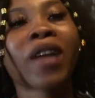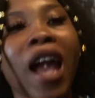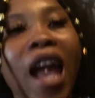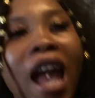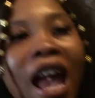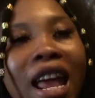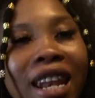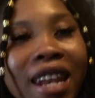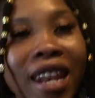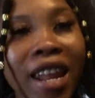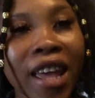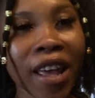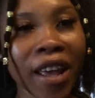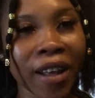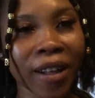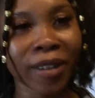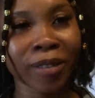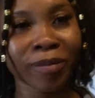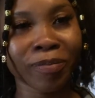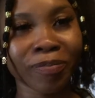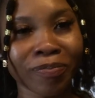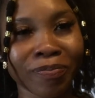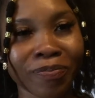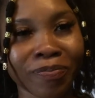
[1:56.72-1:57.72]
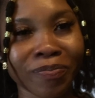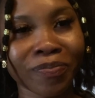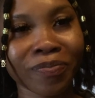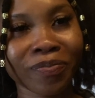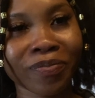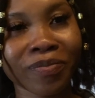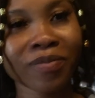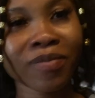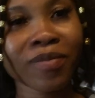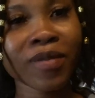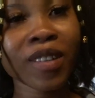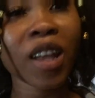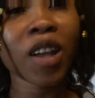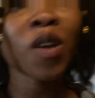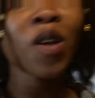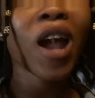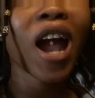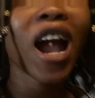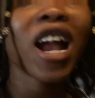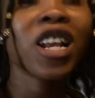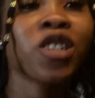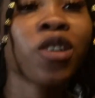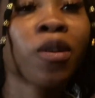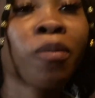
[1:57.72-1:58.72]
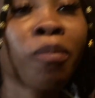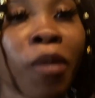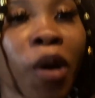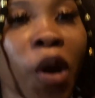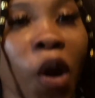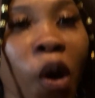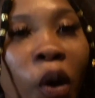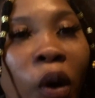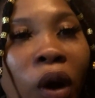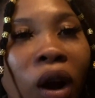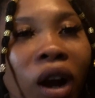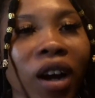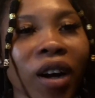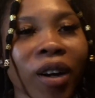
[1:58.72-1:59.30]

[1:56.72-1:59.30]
And then you add your milk.